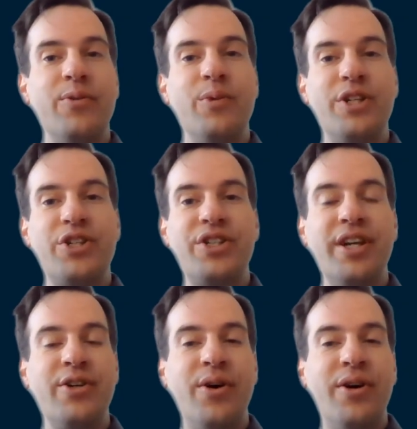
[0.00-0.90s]
which
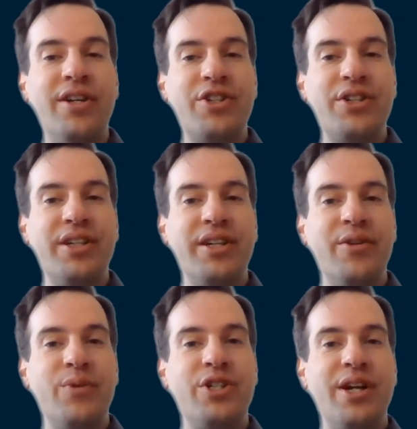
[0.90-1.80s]
technology and which